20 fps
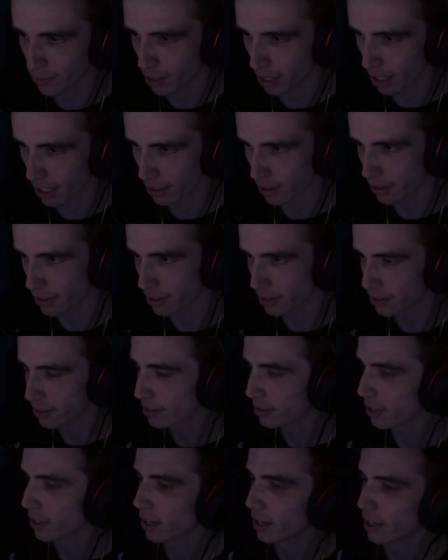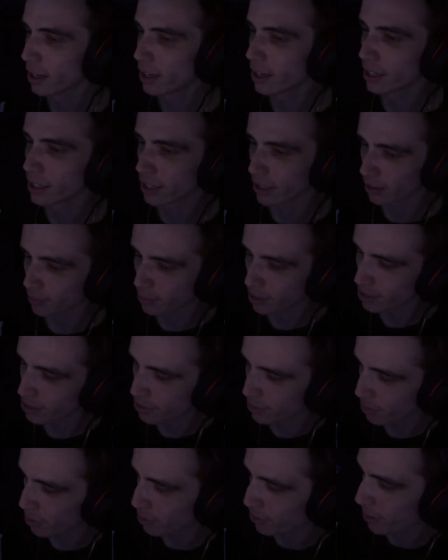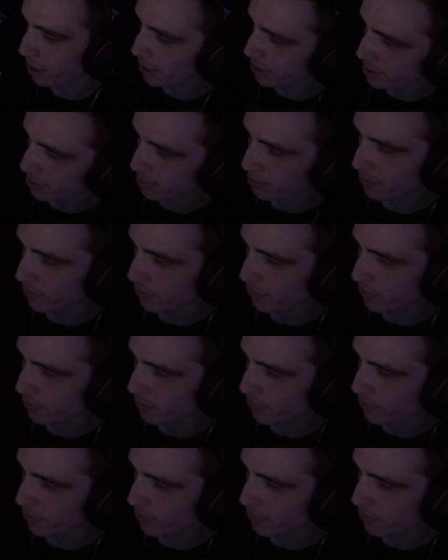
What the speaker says: behind on this. He got a bunch of road rash